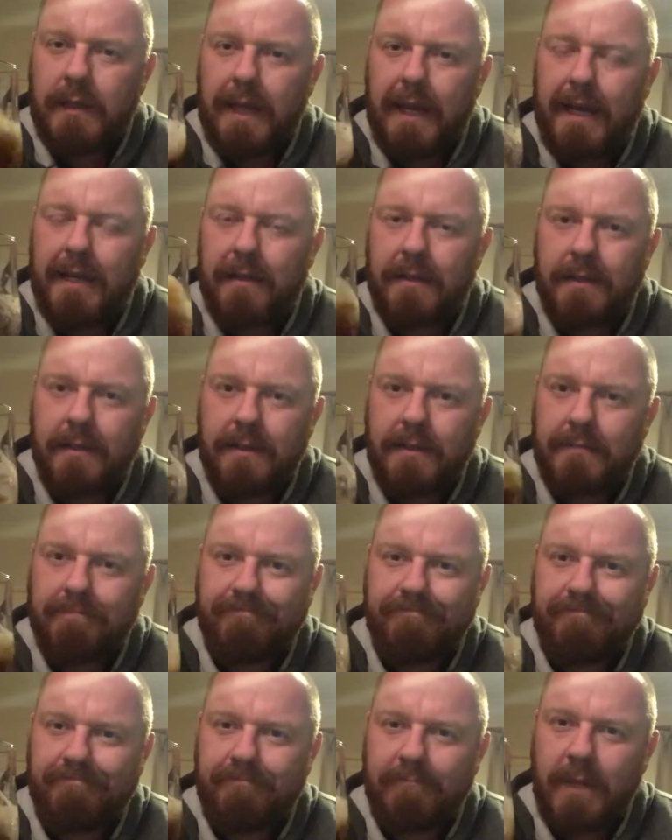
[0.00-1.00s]
it,
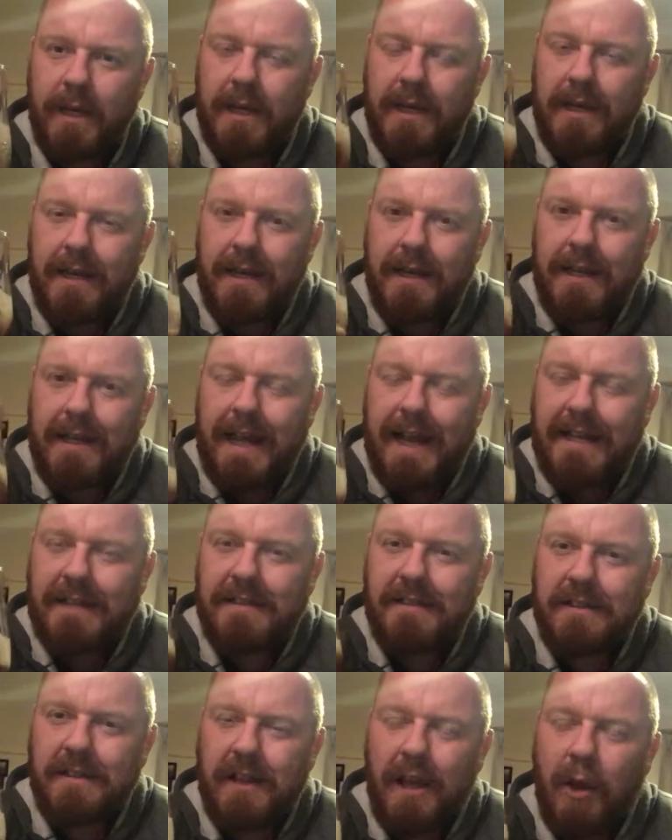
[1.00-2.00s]

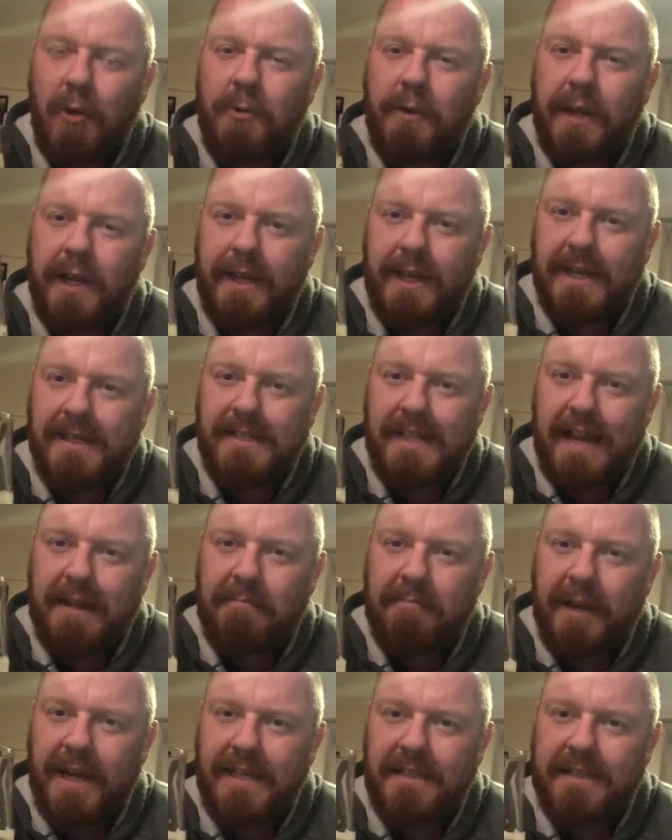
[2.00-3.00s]
that oakiness,
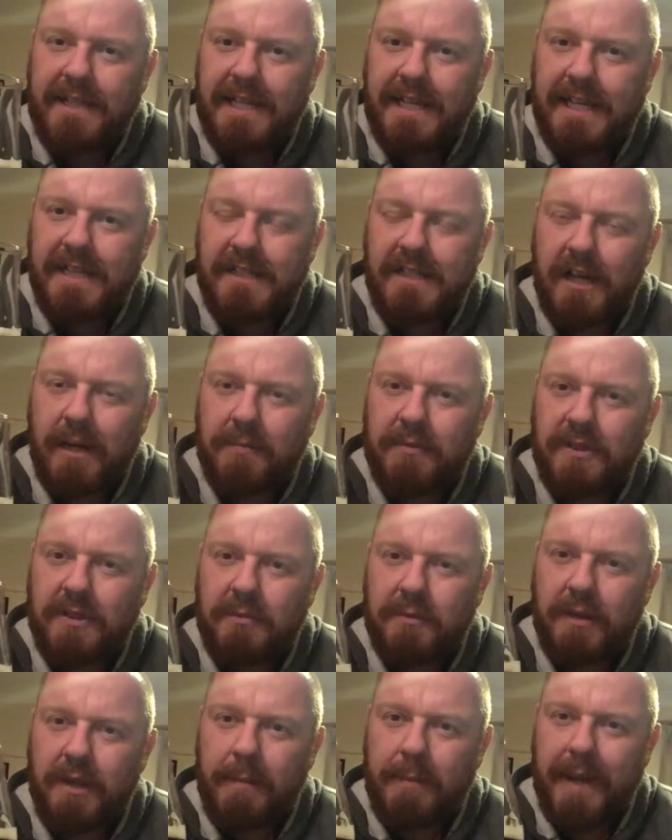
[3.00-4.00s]
that peatiness that I'm
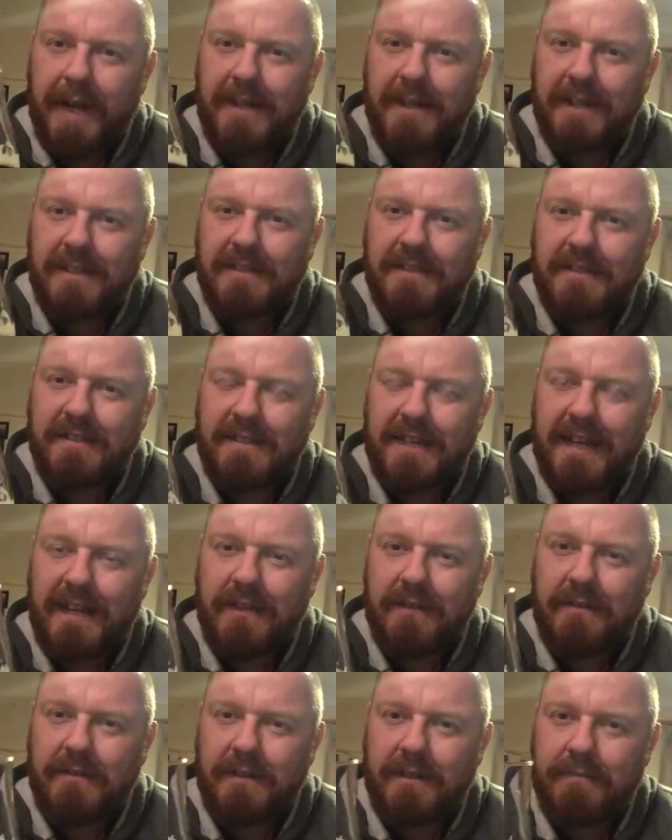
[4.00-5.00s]
talking about doesn't
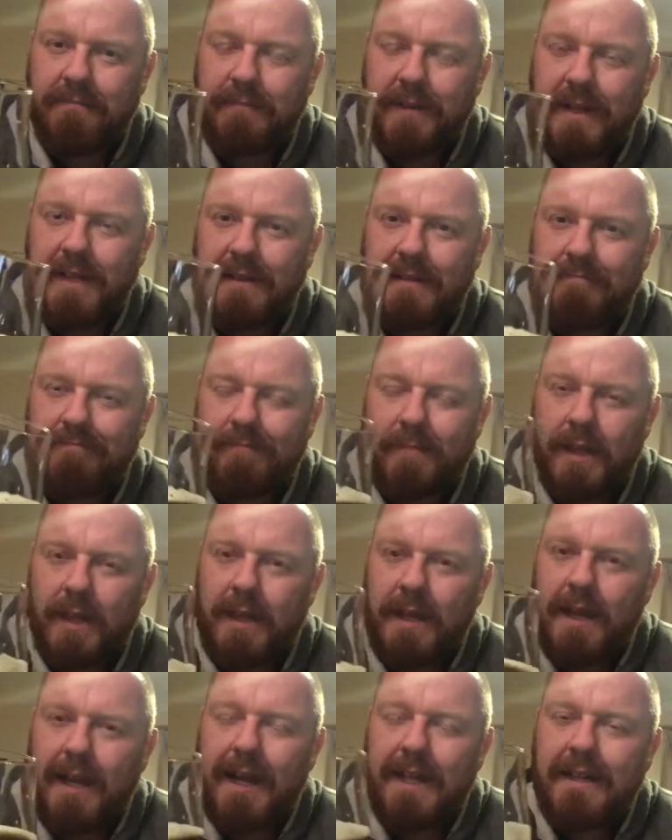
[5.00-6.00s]
sound, it,
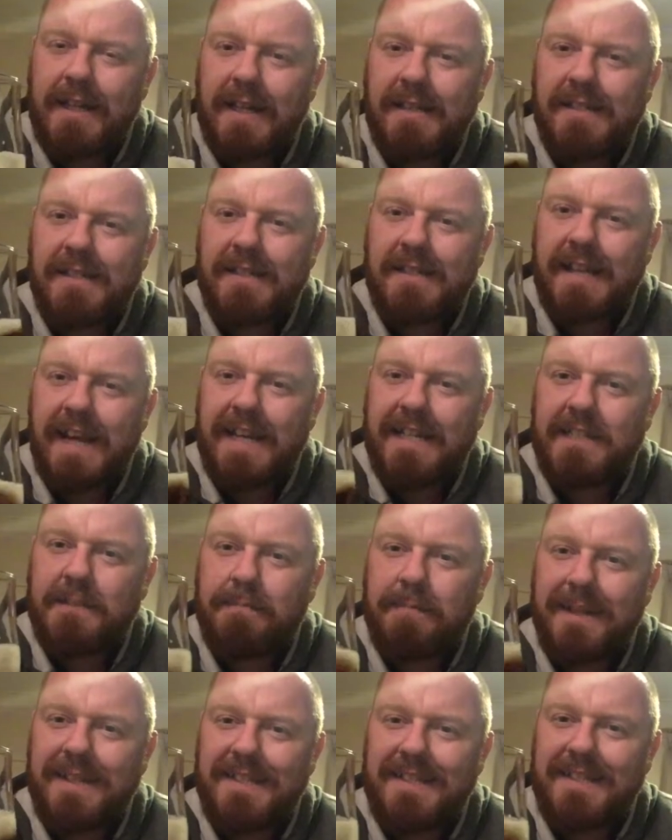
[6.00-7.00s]
it doesn't
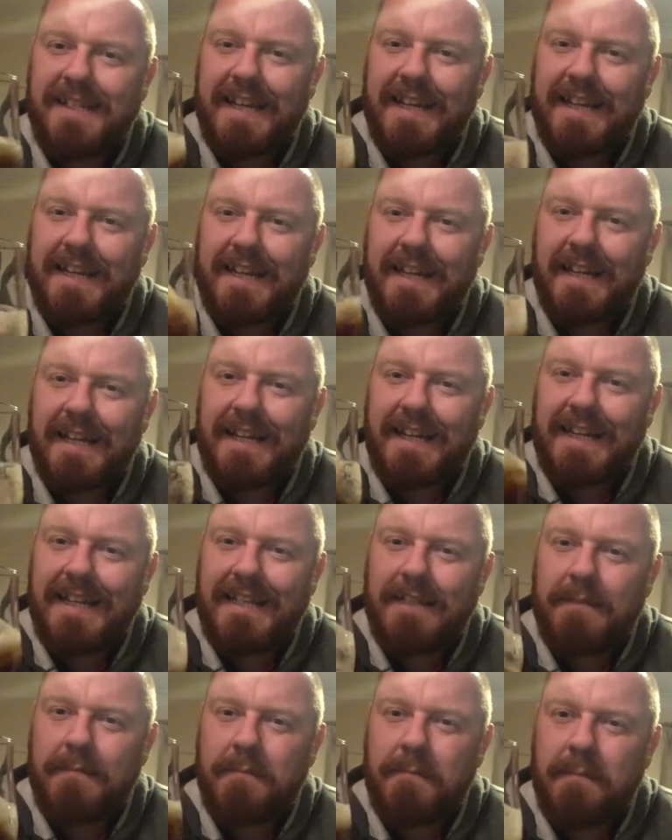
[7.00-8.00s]
taste
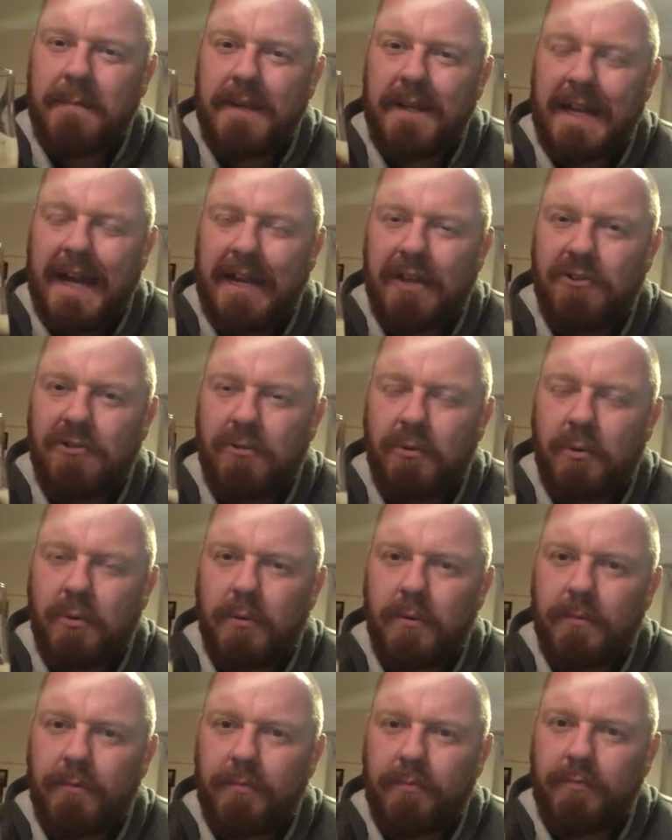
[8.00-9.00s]
particularly
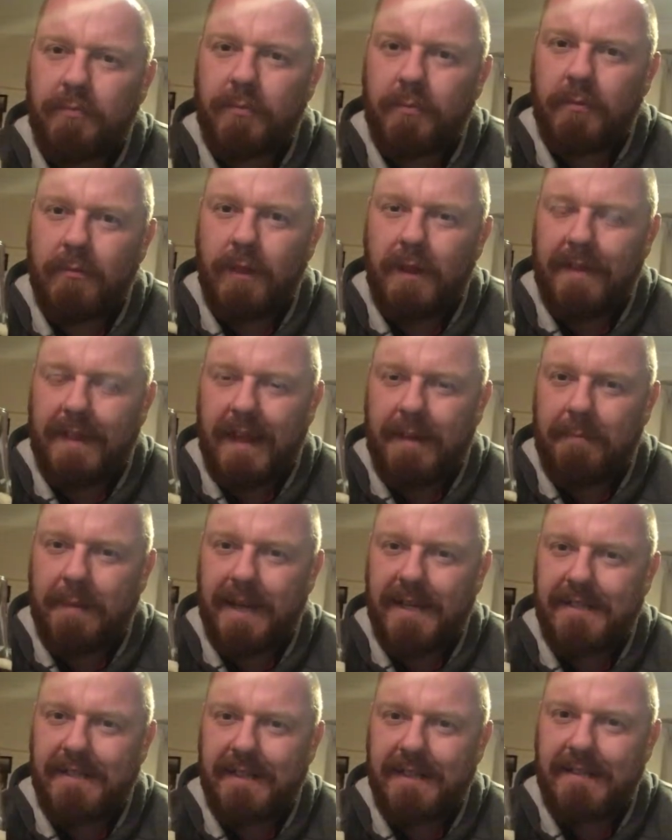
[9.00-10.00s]
natural, if that
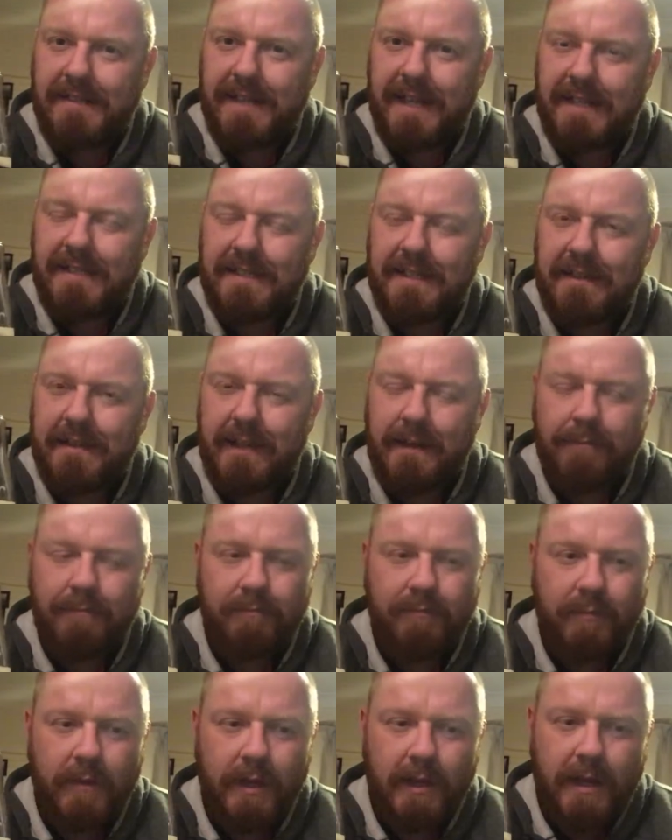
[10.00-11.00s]
makes any sense. It, it
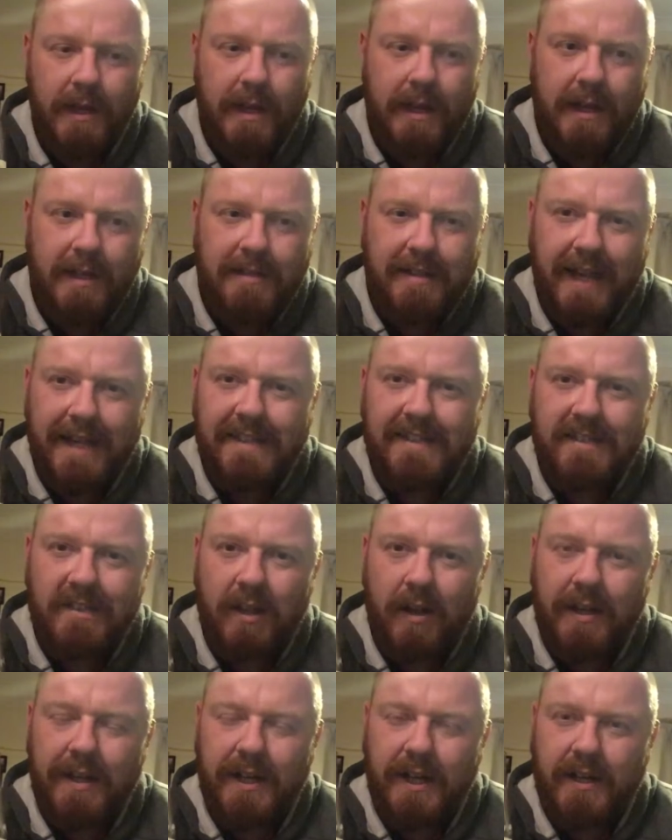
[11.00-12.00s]
tastes
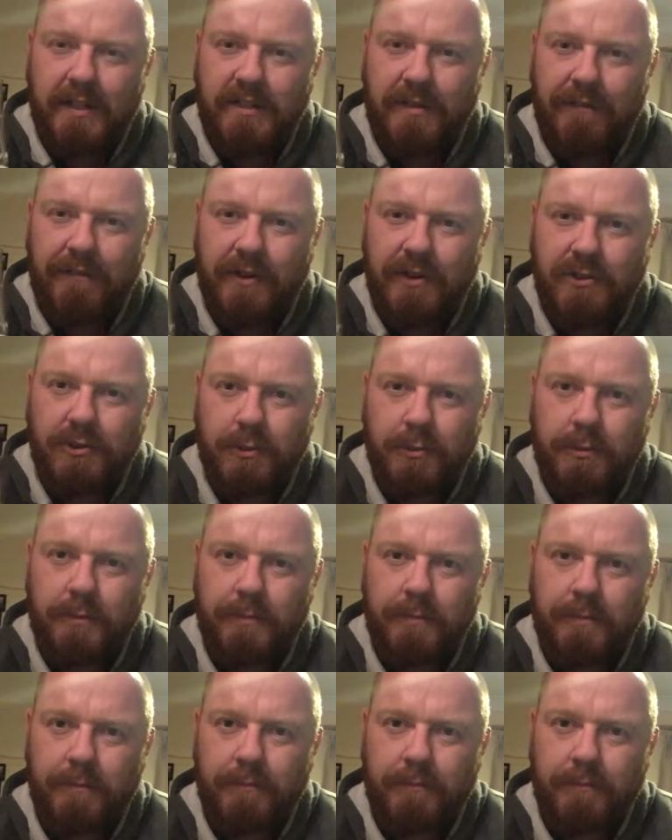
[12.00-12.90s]
slightly artificial,